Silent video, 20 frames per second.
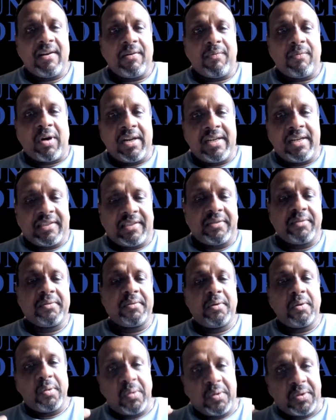Once
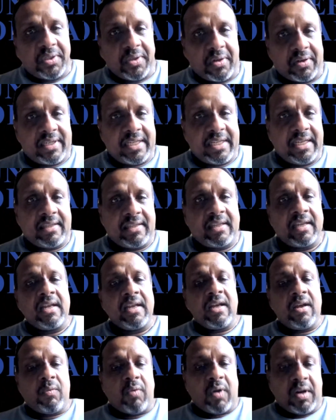you lose your teeth,
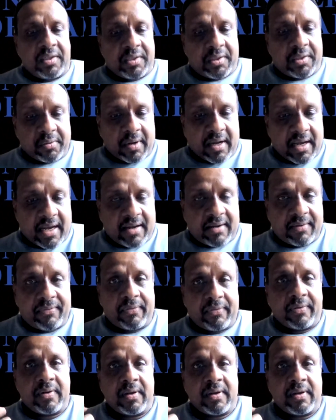once you have